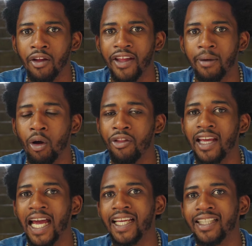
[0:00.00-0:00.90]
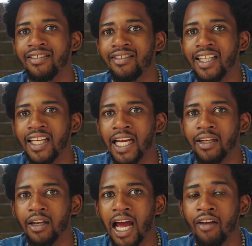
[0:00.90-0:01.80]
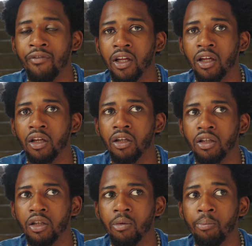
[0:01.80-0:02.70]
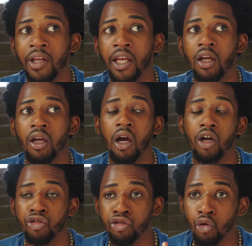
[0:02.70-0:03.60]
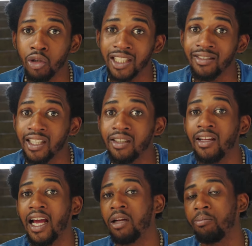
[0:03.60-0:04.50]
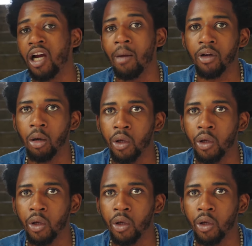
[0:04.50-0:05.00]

than what the eye can see, and having been shortlisted and becoming a